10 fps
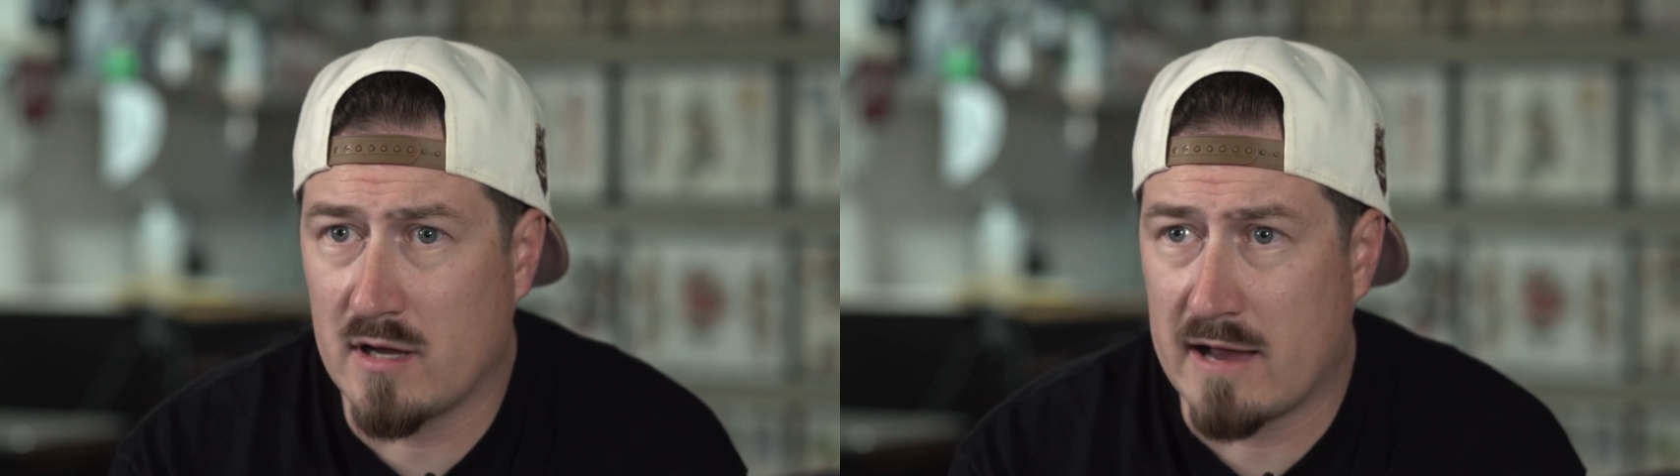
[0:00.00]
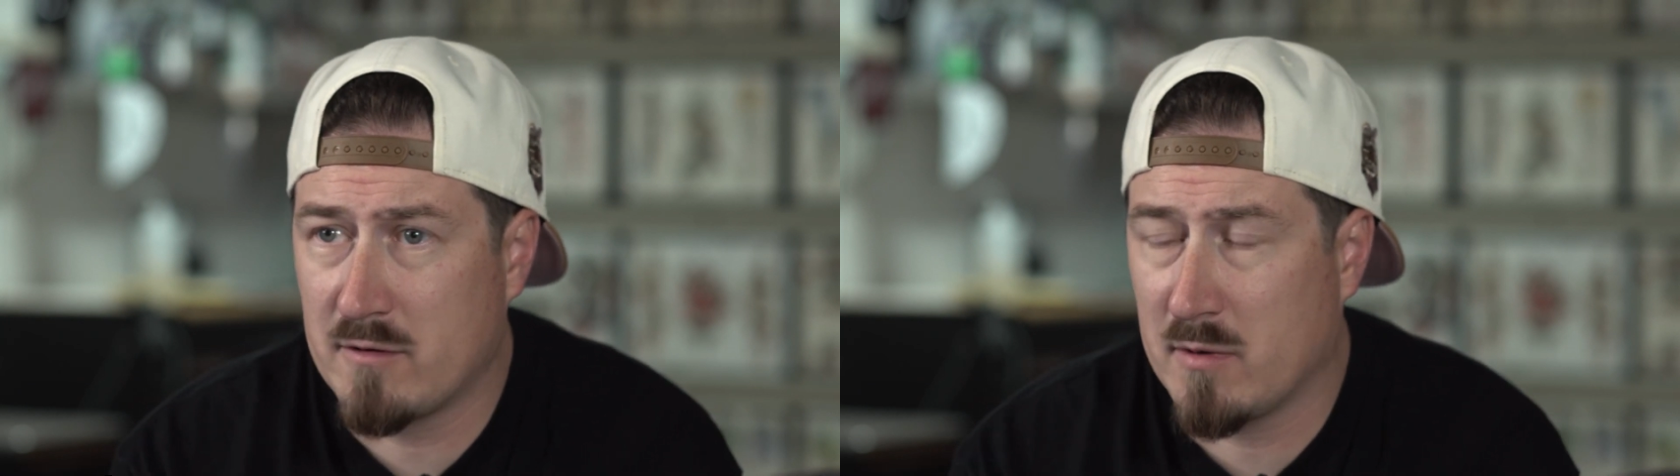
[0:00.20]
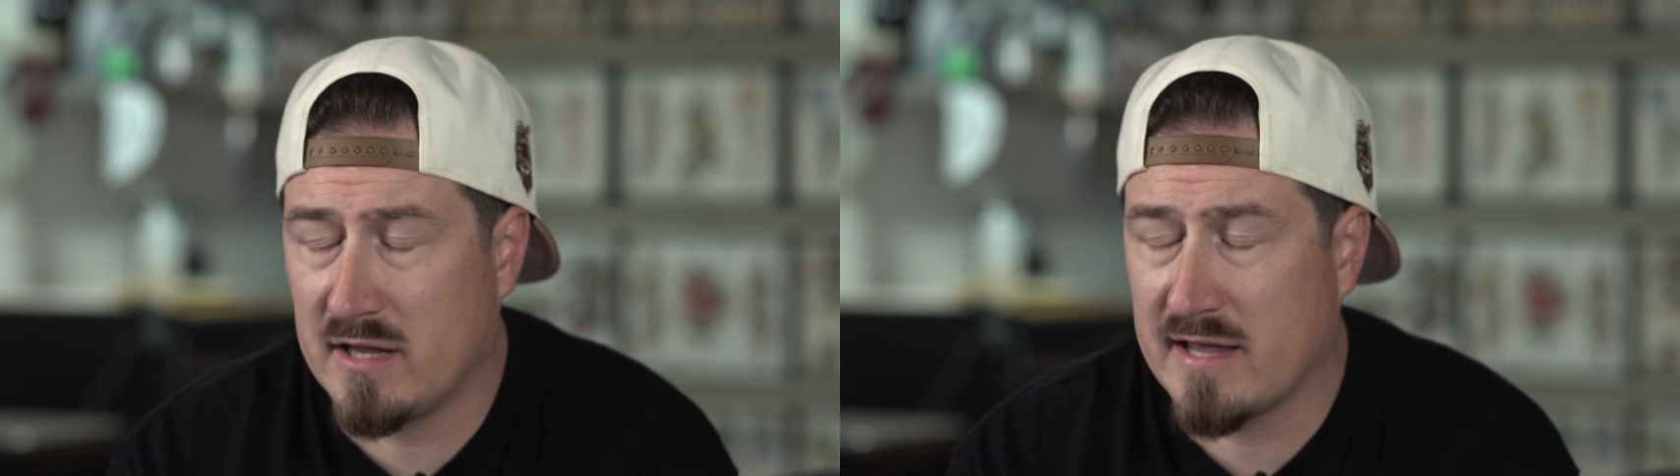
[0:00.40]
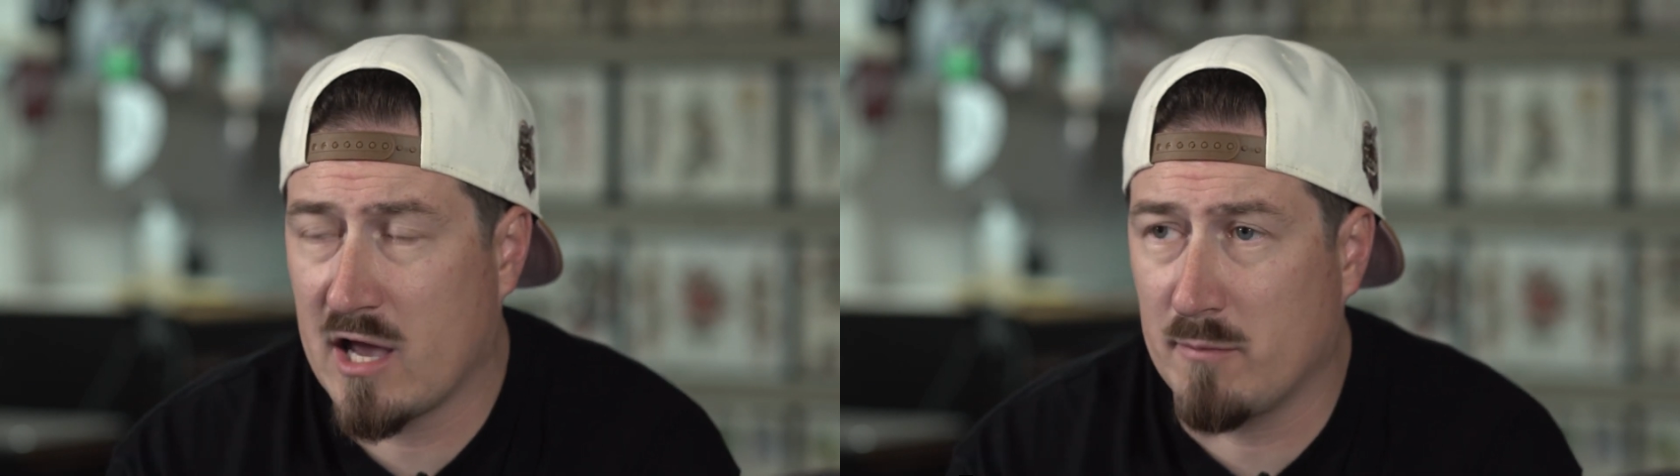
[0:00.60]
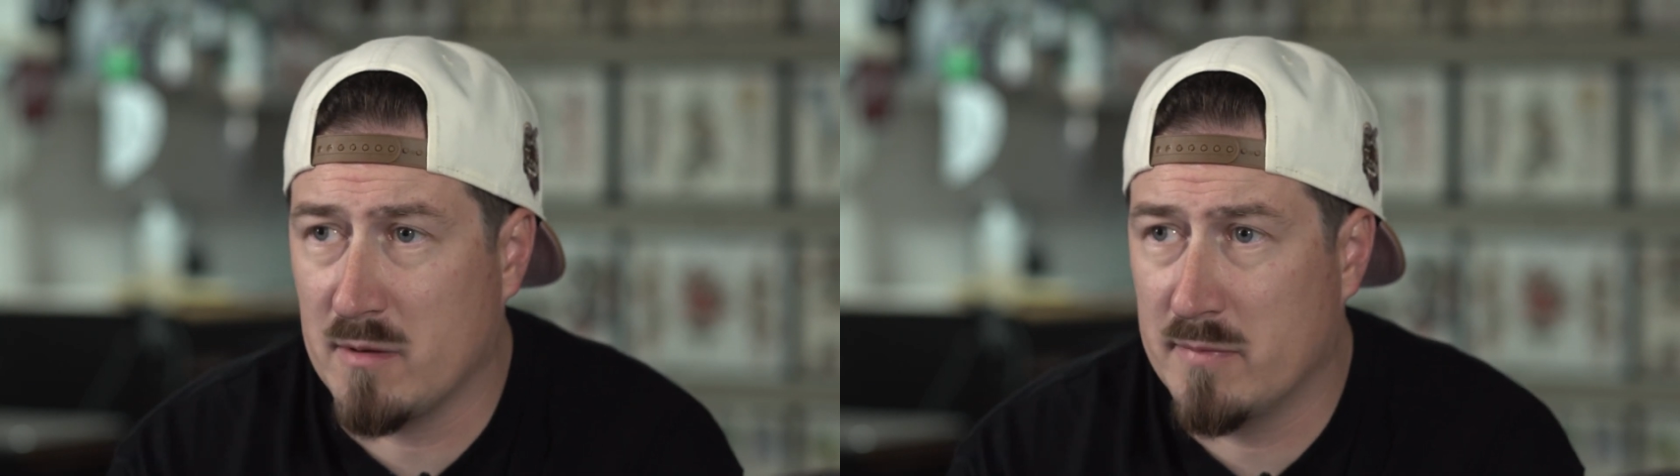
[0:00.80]
everybody that
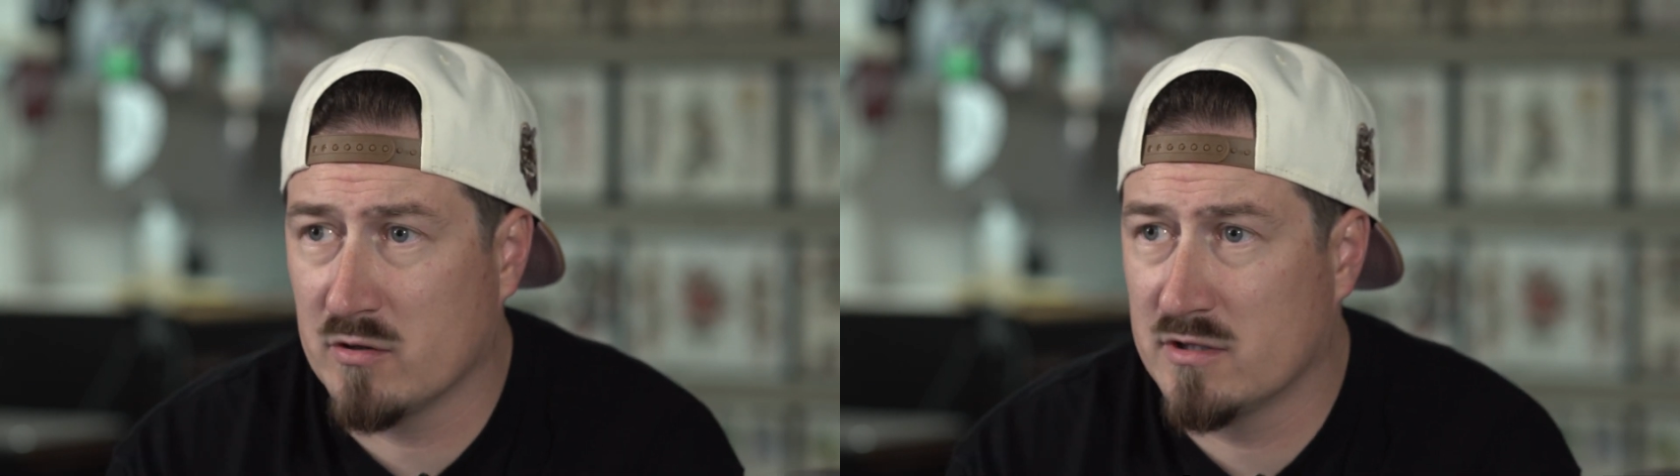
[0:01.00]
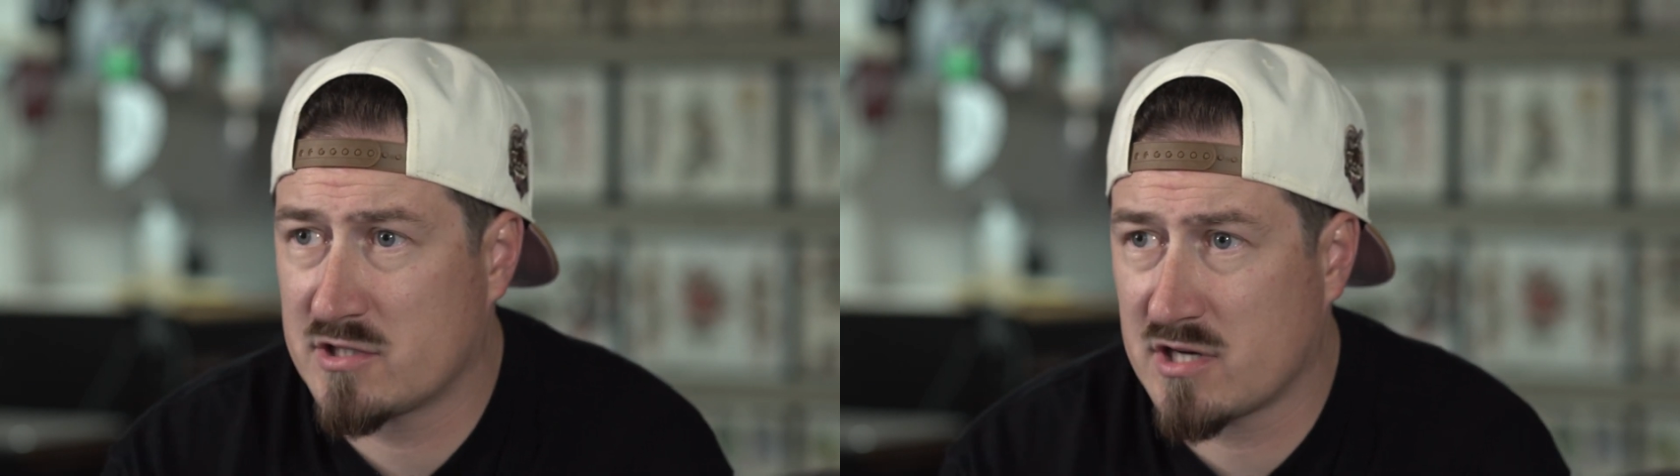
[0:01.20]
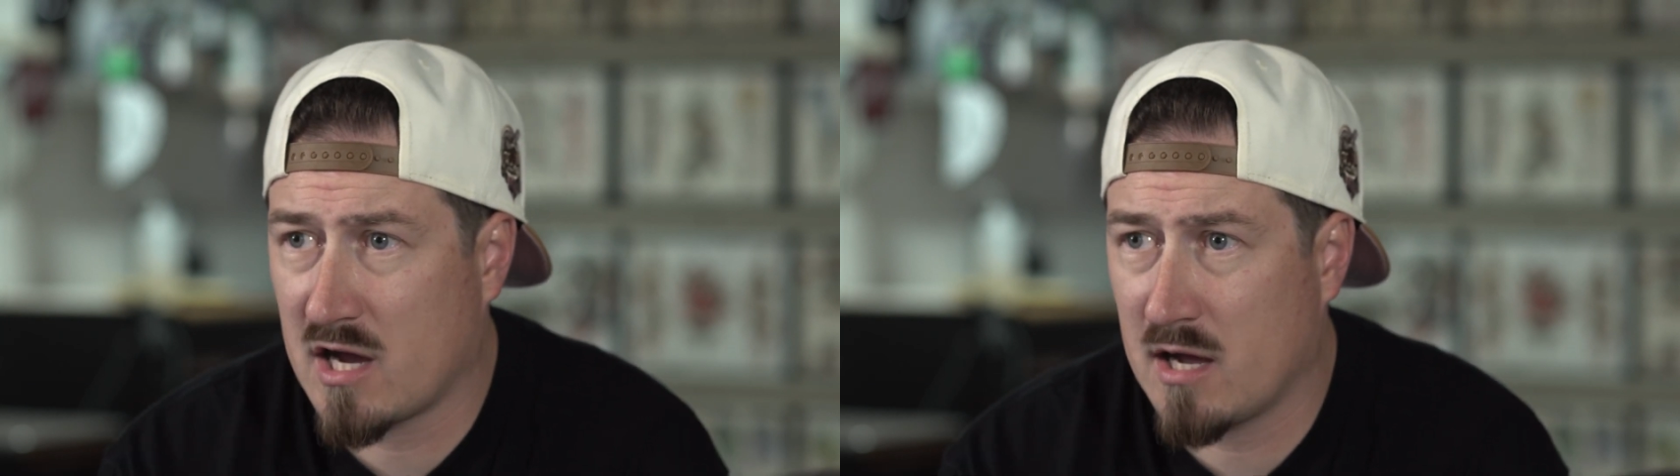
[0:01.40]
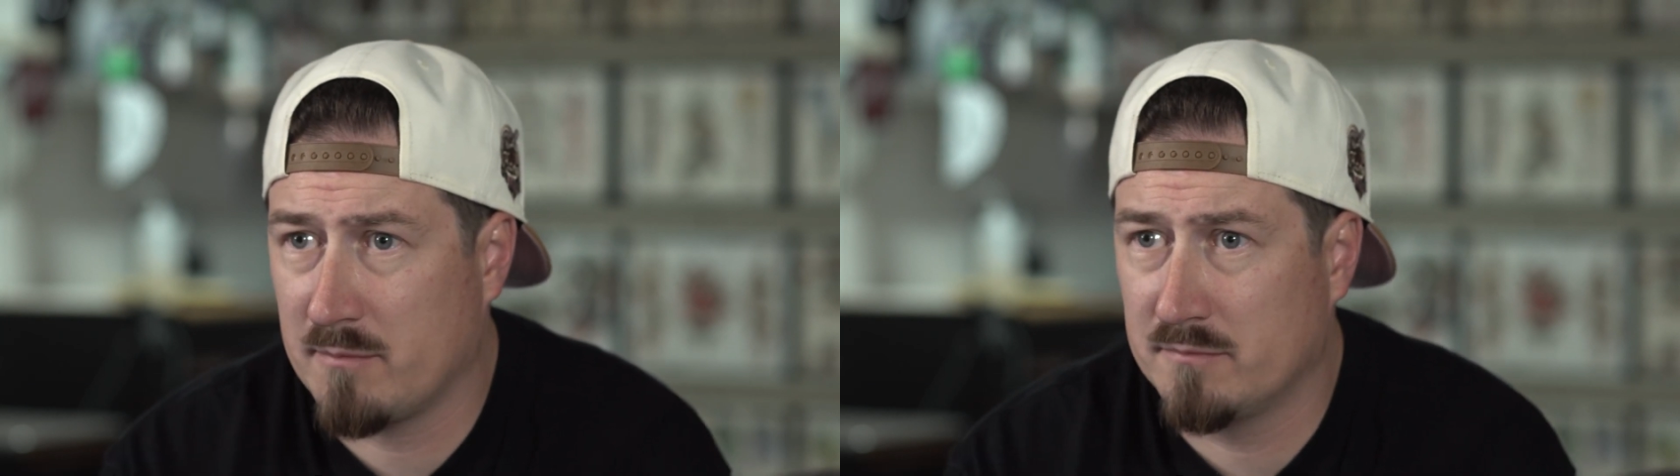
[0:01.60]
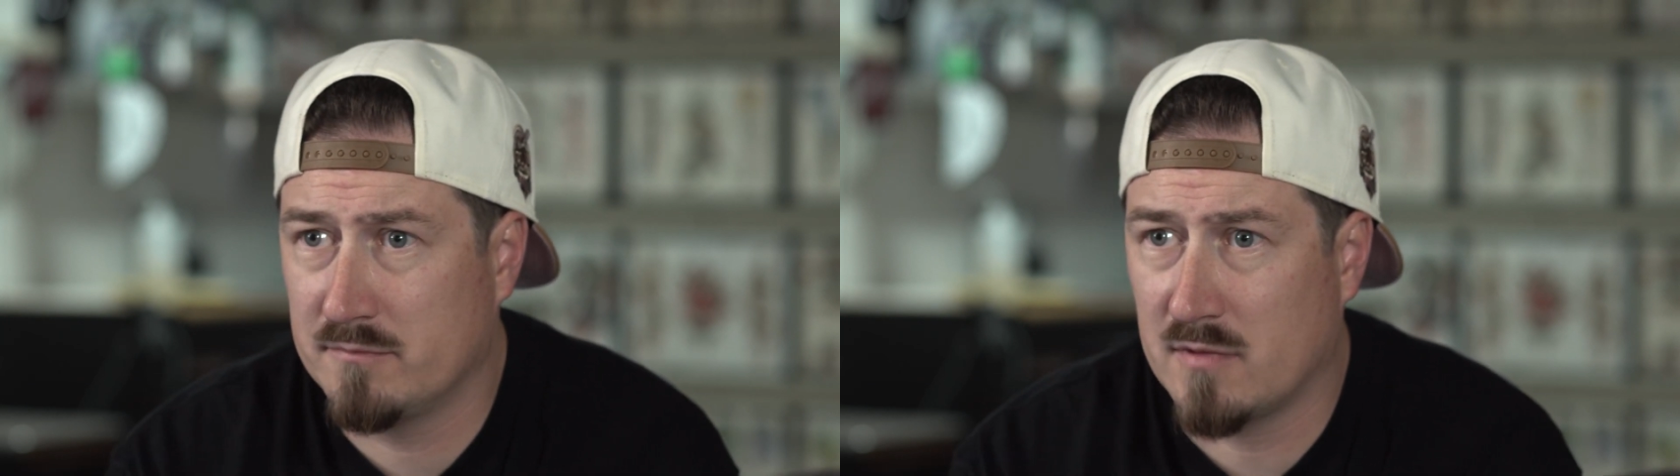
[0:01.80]
helped me build the
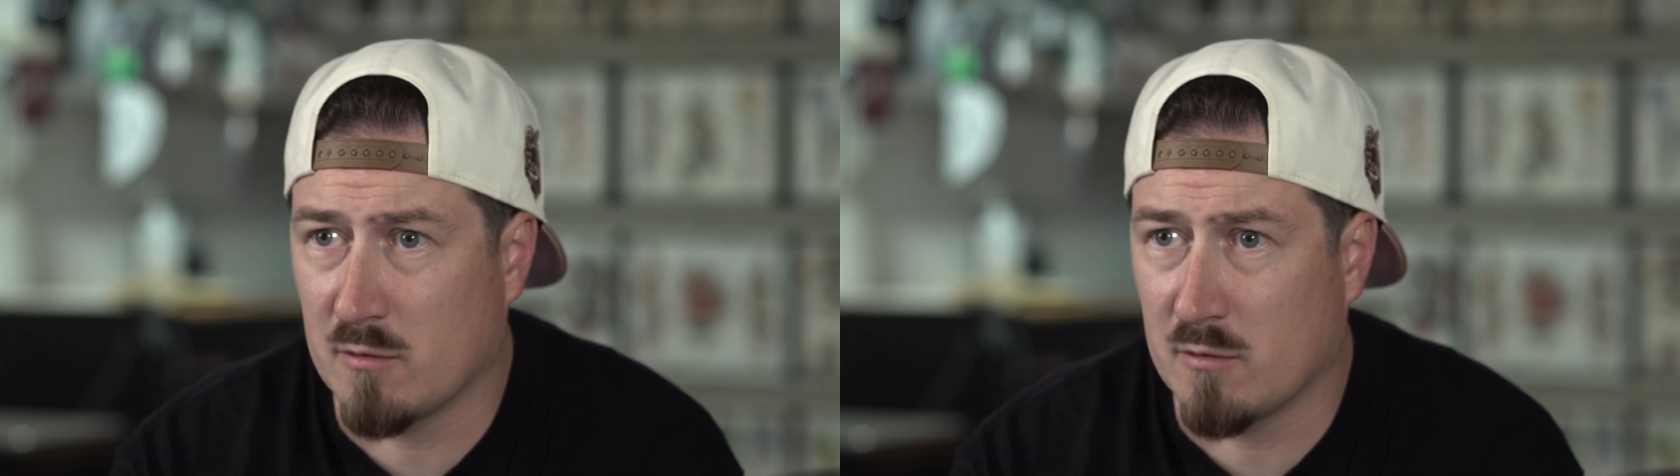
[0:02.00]
shop.